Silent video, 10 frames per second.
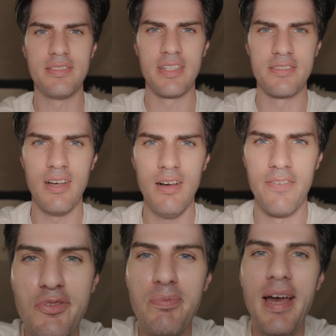things
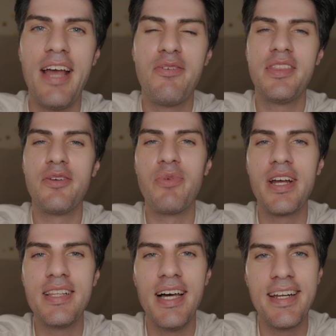off. We're back with the
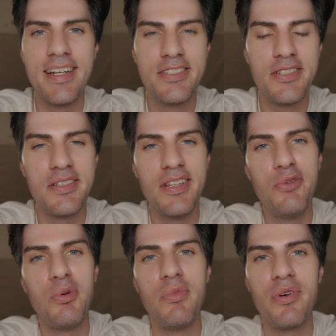ring light. It's a
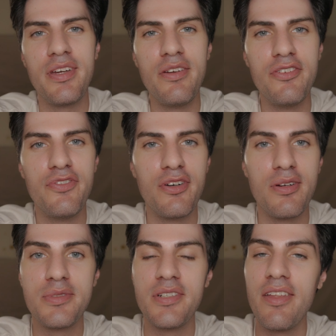little bit more
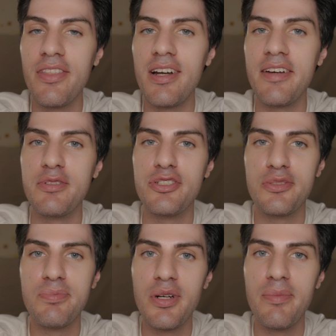uniform, so I thought I would
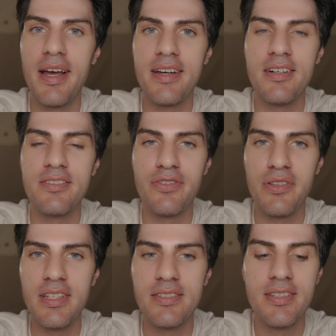just put it back on for
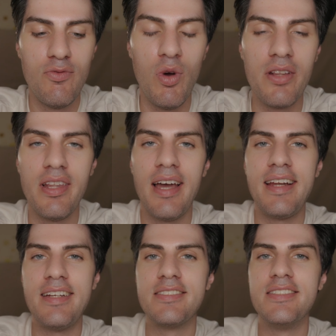this. One light
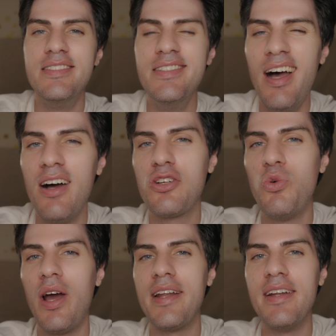is not
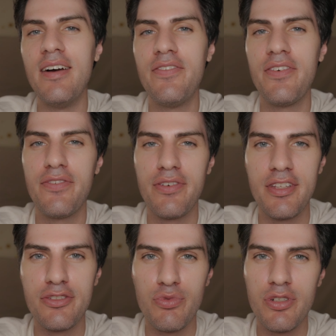quite enough for
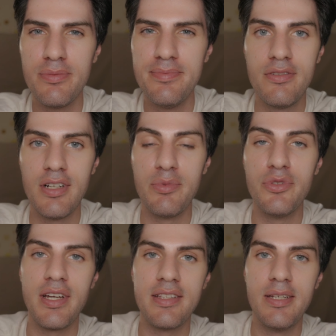this room when I'm
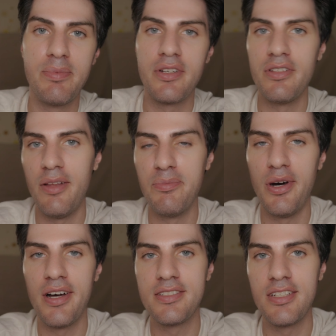doing a typical
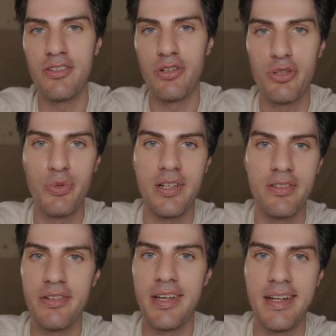unboxing or a quick
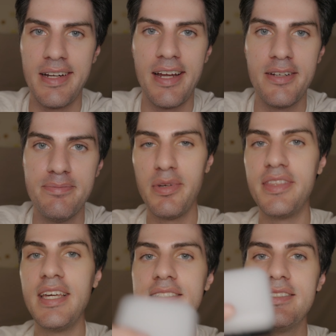look at an item. But
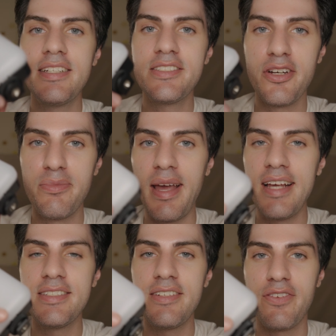these things are
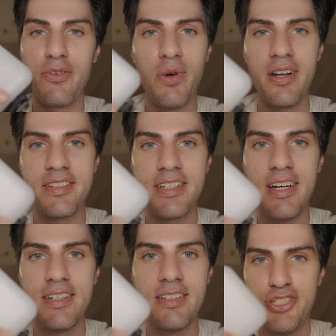amazing for run and
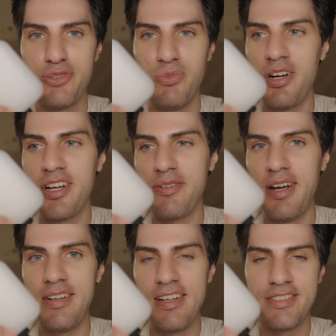gun, just walking
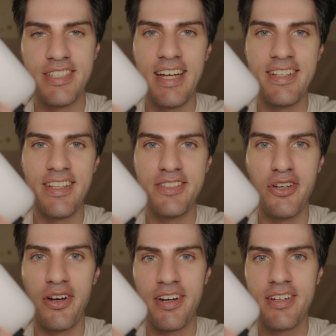around outside in the
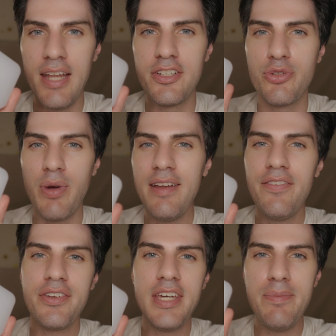dark, and great
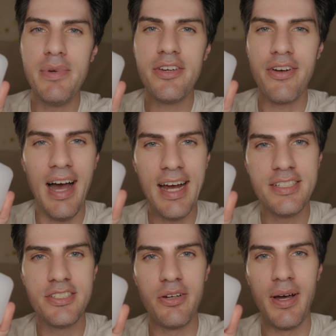for keeping your
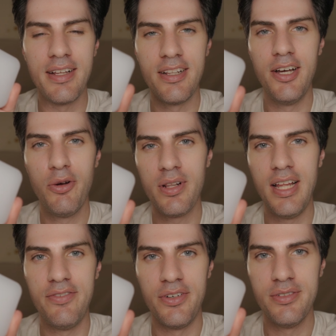ISO at a lower
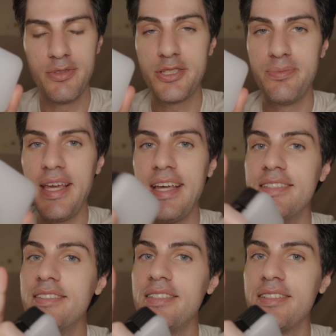level, which
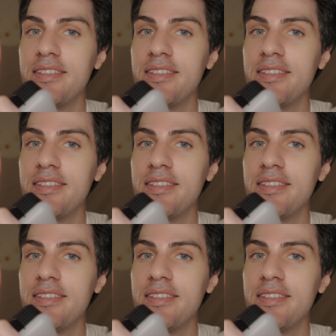means